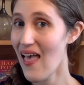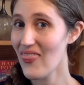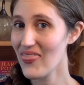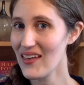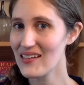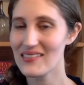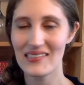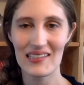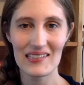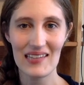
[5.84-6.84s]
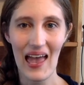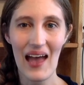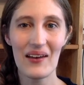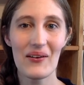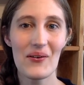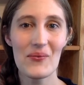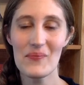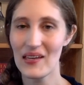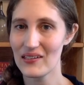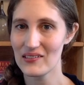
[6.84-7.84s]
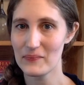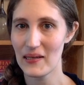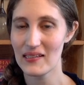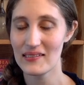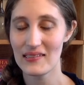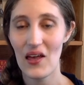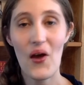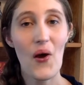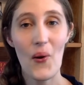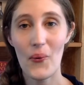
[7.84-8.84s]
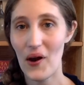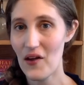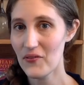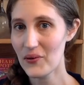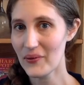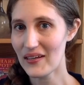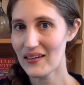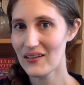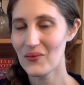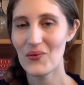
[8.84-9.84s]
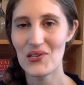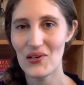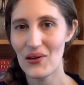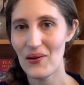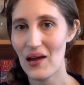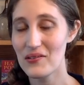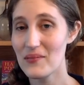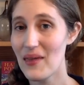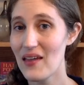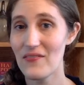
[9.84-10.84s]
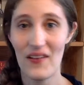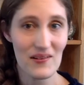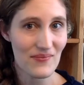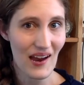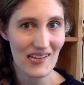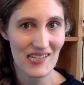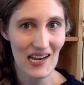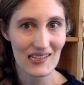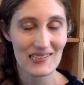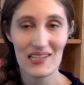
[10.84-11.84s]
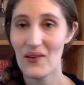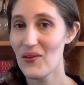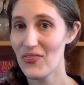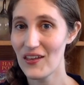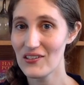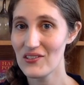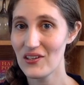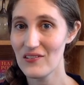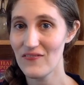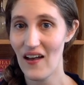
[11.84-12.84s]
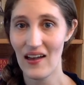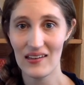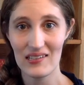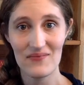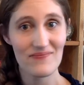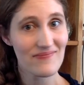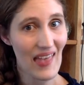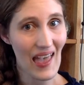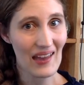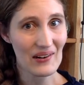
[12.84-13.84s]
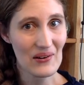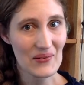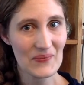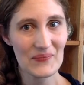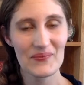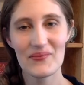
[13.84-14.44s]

and this is At Home Makerspace, where every week we show you how to make fun projects with things you can find at home.